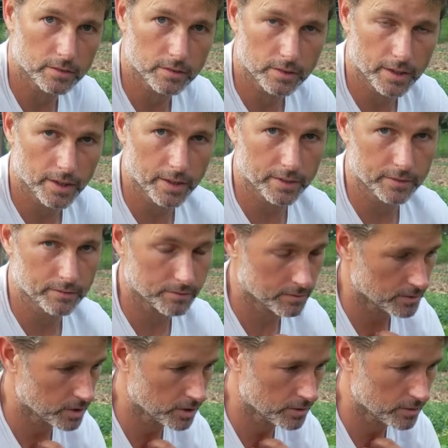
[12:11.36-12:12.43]
And
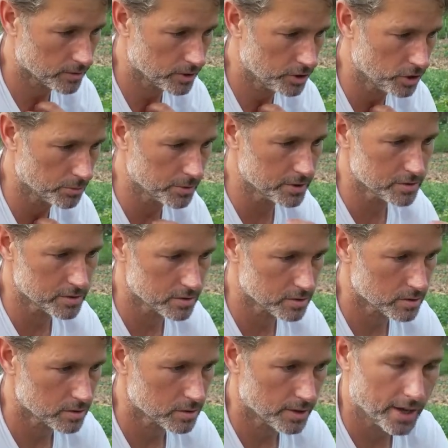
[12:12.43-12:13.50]
humans,
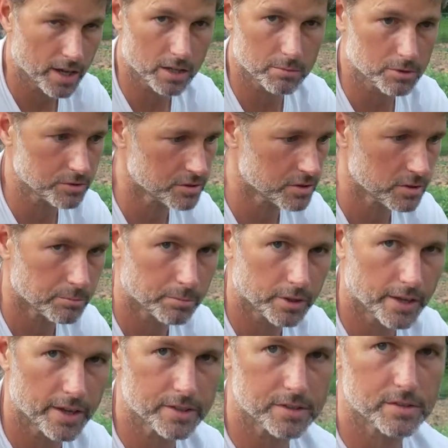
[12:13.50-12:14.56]
animals,
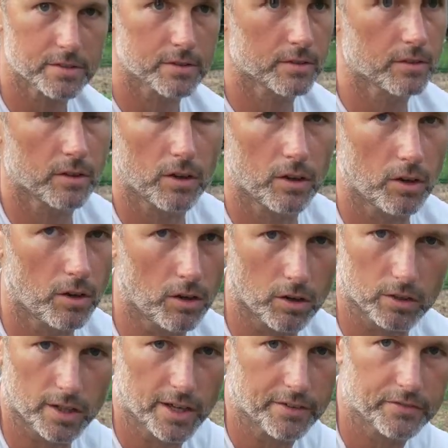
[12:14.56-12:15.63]
plants, all
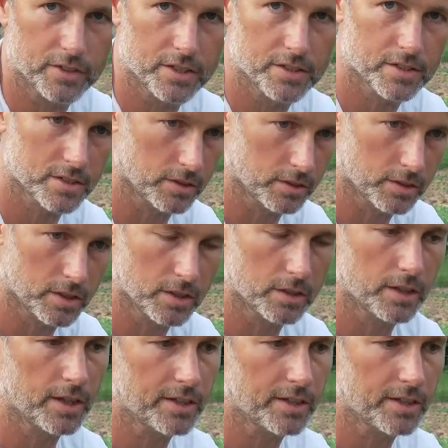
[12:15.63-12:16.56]
life needs silica, and I